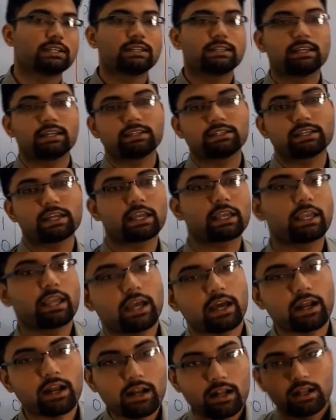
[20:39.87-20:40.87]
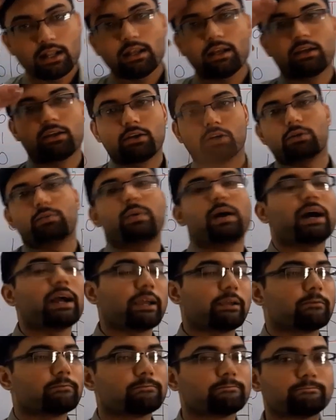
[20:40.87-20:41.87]
Till then, take care.
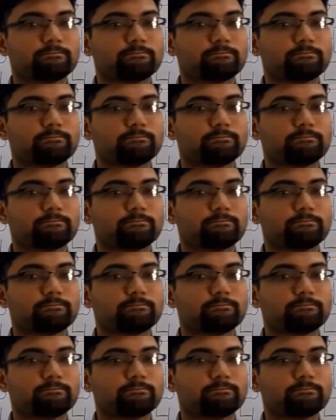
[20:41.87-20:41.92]
Goodbye.